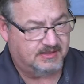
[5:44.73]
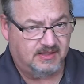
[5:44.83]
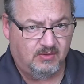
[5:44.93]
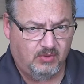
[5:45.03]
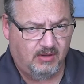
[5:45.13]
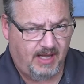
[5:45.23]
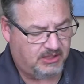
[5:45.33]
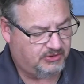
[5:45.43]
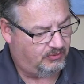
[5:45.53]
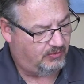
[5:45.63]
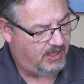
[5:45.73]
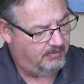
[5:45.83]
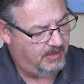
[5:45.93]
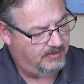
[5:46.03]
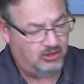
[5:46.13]
because it will actually
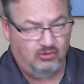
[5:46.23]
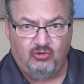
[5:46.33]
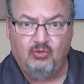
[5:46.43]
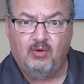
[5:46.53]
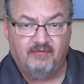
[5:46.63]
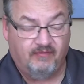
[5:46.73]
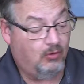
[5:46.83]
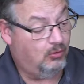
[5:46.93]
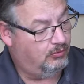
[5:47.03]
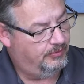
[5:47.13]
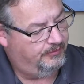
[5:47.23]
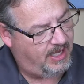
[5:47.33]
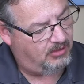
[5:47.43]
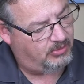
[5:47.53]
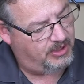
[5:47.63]
recommend that you do a full
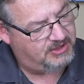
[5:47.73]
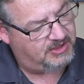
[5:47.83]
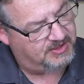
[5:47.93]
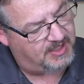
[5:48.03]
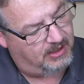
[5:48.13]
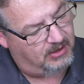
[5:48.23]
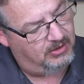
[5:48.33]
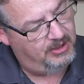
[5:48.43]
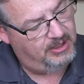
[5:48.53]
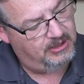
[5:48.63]
calibration cycle,